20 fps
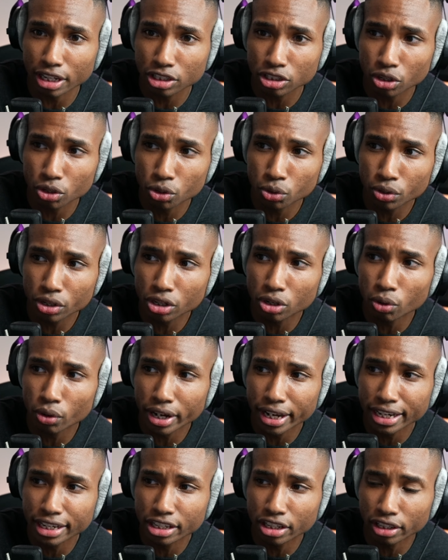So you can go
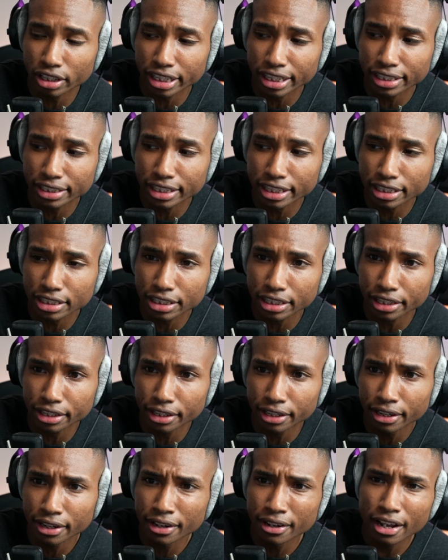ahead and delete this
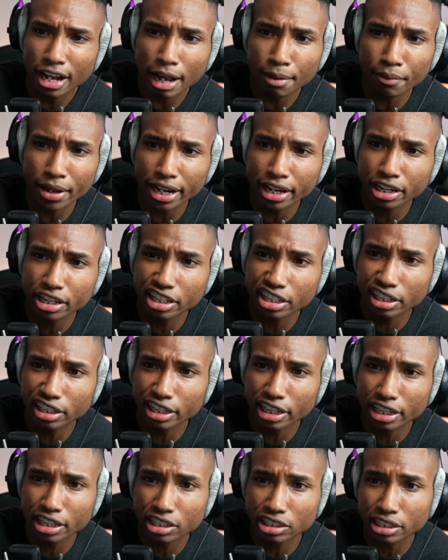here. I'm not going to delete
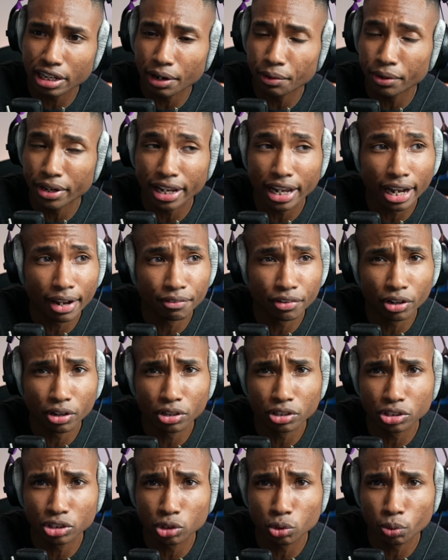it because I already have the
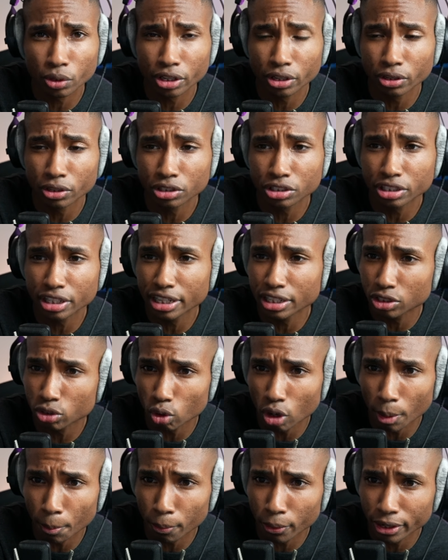120 hertz thing, so
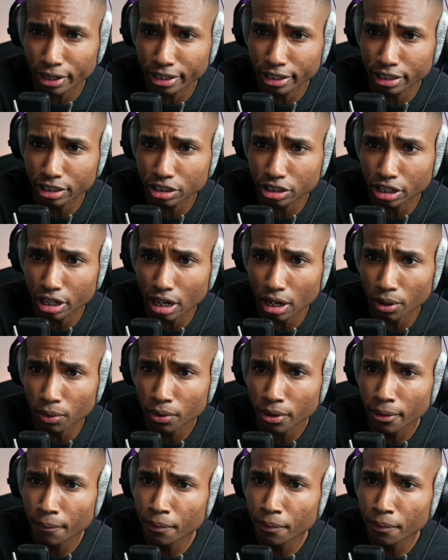I'm pretty good to go.